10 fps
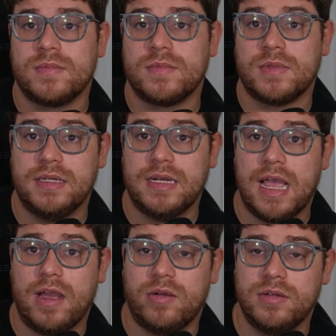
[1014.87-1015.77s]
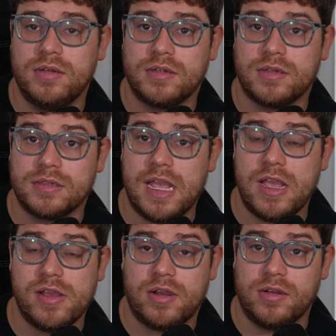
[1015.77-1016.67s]
Now,
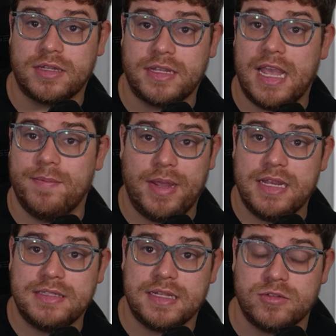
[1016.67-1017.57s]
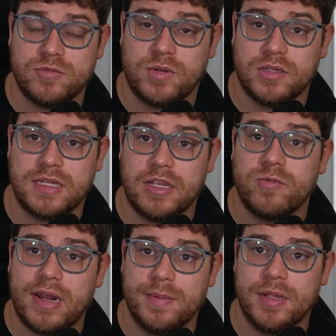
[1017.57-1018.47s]
there are campaigns that this works
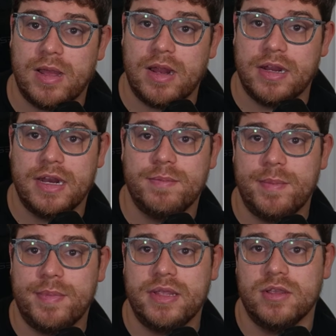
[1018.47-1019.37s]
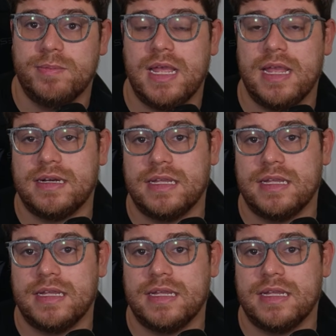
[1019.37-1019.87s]
incredibly well in. Maybe you're playing like a